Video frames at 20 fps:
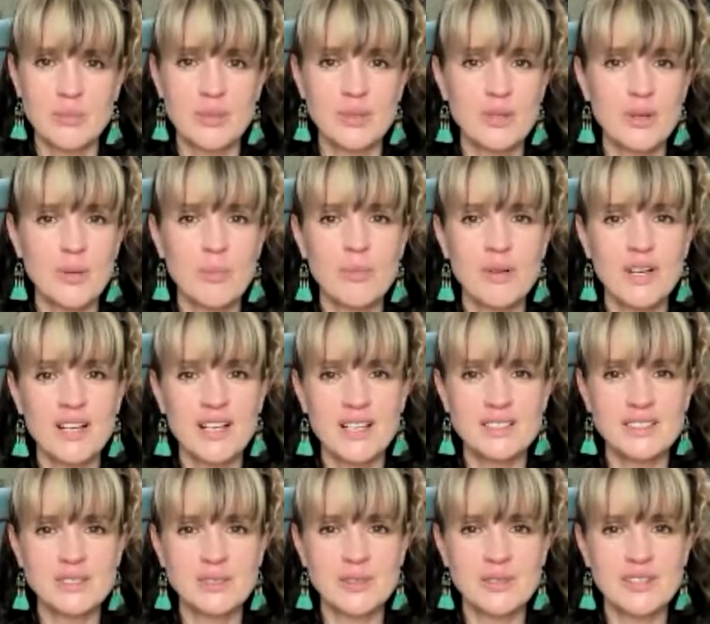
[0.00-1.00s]
But not a
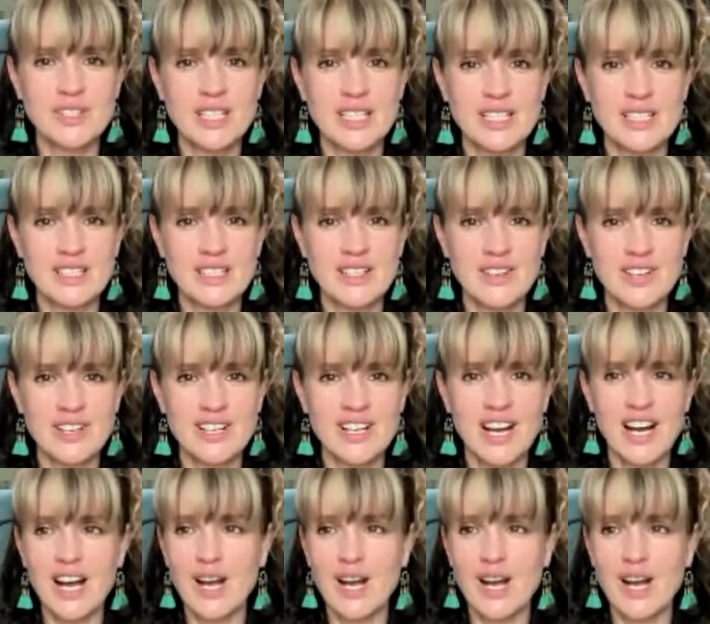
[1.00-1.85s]
personal thing, not a,